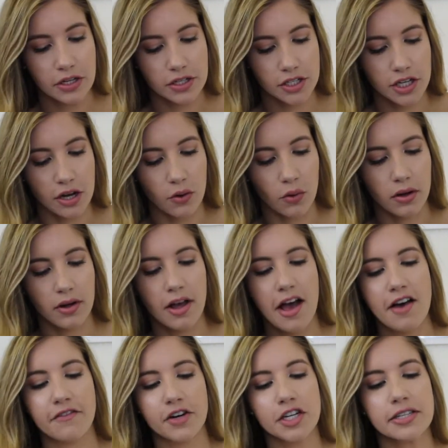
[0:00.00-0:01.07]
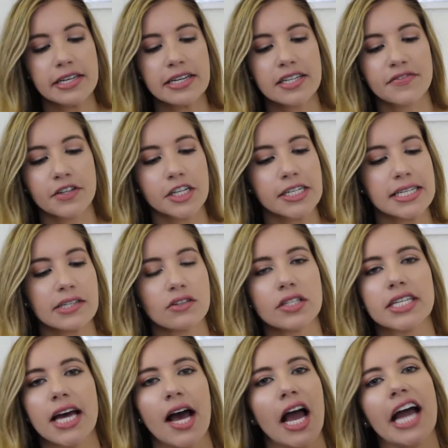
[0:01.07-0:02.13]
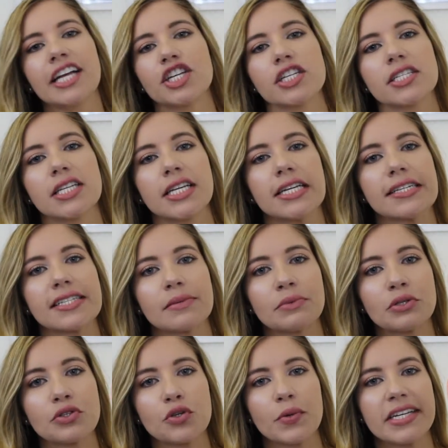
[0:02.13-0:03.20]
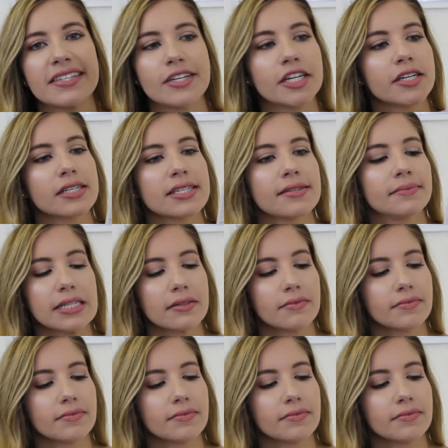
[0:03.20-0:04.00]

So, first things first at Ulta, I just needed some new tweezers.